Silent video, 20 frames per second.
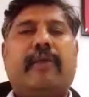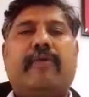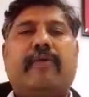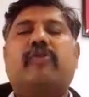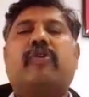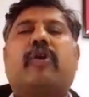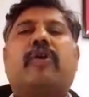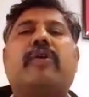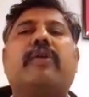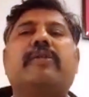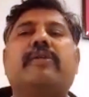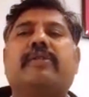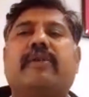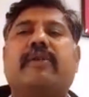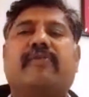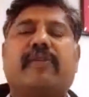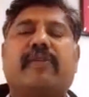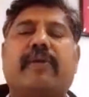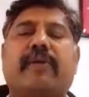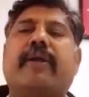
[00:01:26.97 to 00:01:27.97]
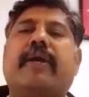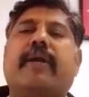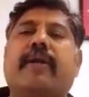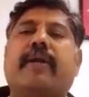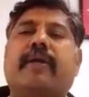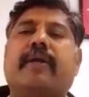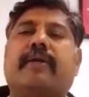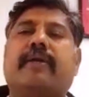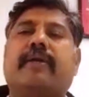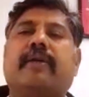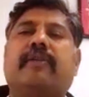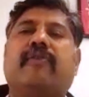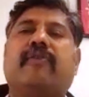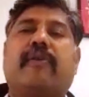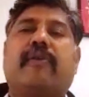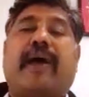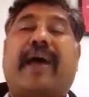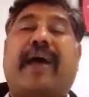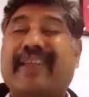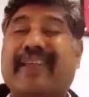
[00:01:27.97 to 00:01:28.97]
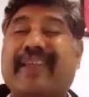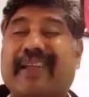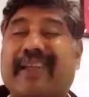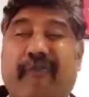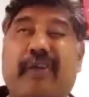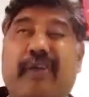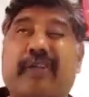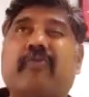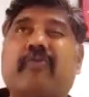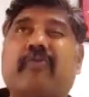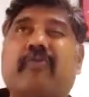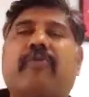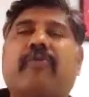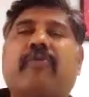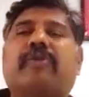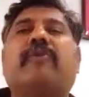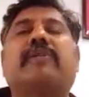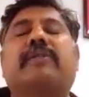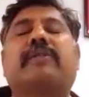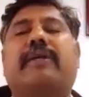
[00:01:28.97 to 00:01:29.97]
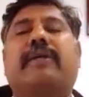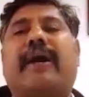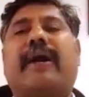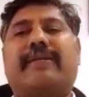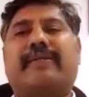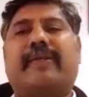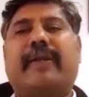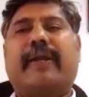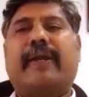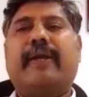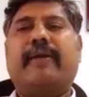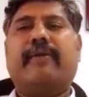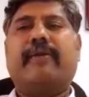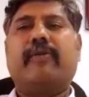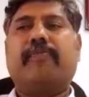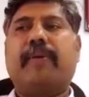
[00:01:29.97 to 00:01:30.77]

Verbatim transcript: there were shortages of semiconductors for, I think the first one was for cars, right?